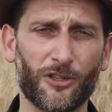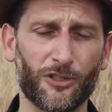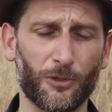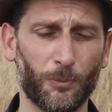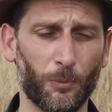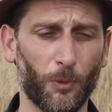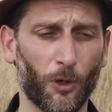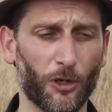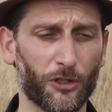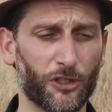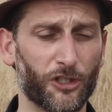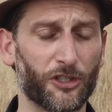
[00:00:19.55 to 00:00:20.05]
to
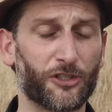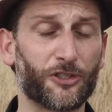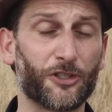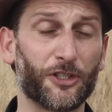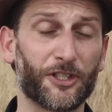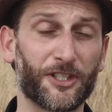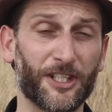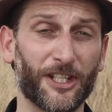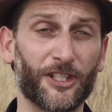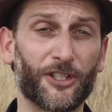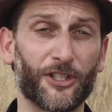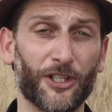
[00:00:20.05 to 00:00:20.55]
watch a
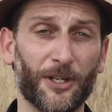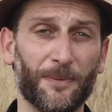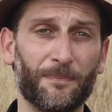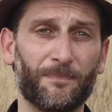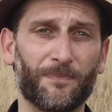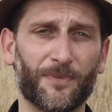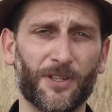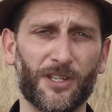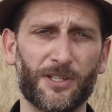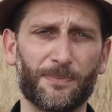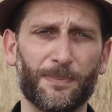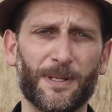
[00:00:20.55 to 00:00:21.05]
tradition
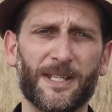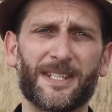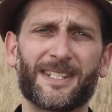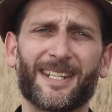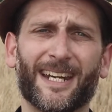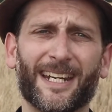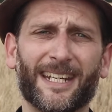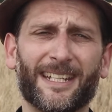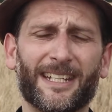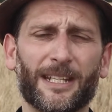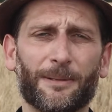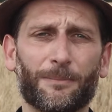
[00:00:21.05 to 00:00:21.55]
that's been
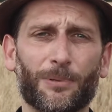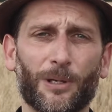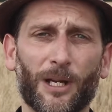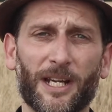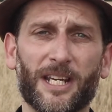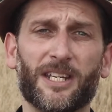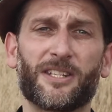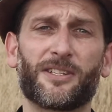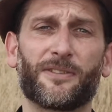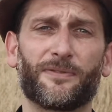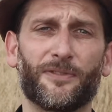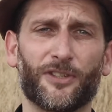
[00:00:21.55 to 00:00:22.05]
taking
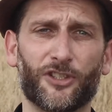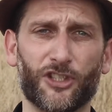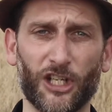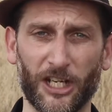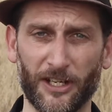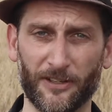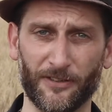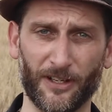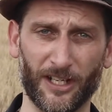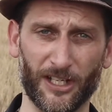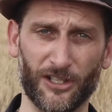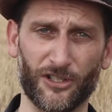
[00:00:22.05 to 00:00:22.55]
place for
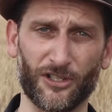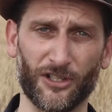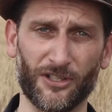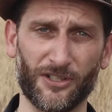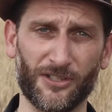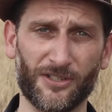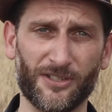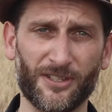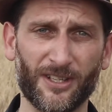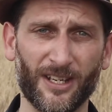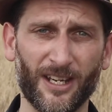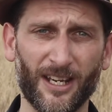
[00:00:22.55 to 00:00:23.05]

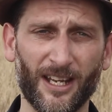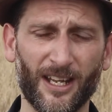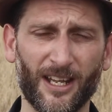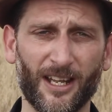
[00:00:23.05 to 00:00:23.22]
generations,